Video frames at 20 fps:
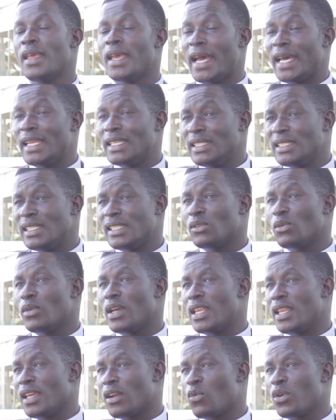And this is
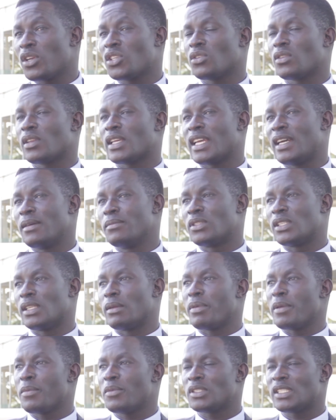where the question comes in.
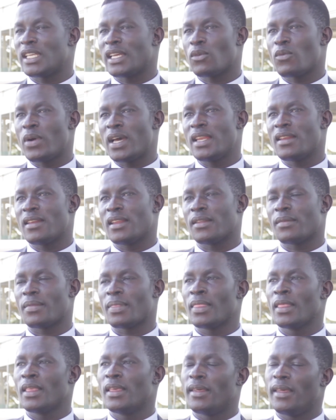People start wondering
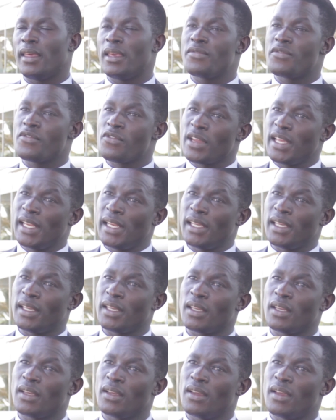if really
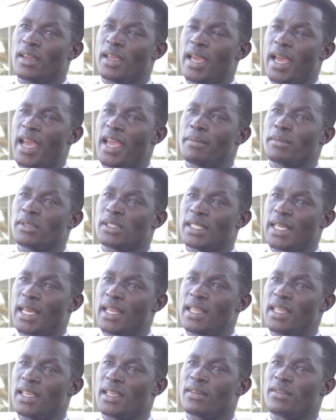I am
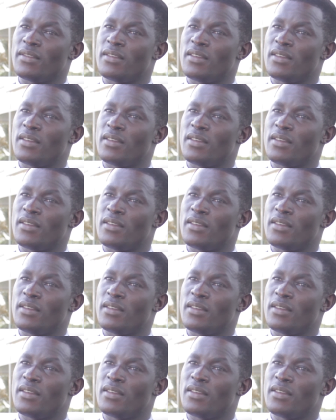standing